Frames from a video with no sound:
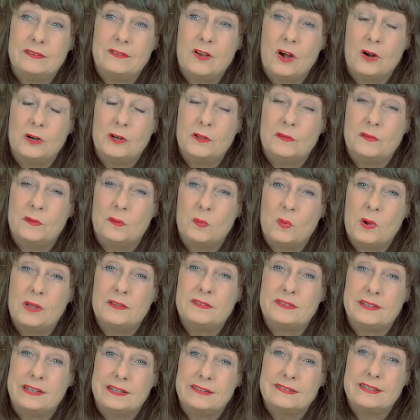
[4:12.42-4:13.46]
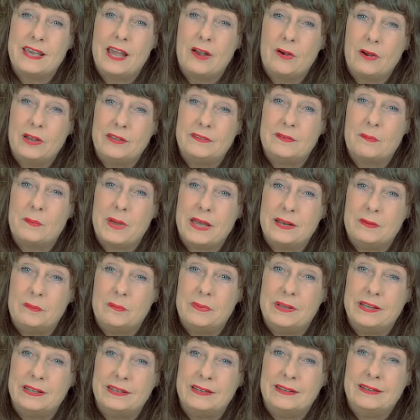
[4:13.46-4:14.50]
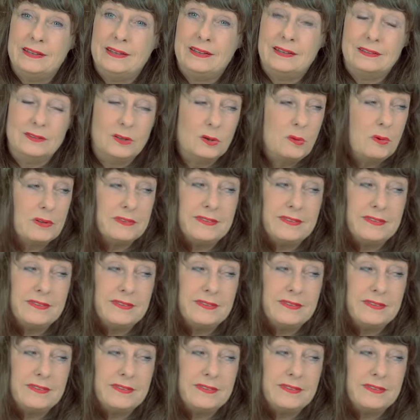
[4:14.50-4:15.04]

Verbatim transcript: As hard as it was and as scary as it might have been, look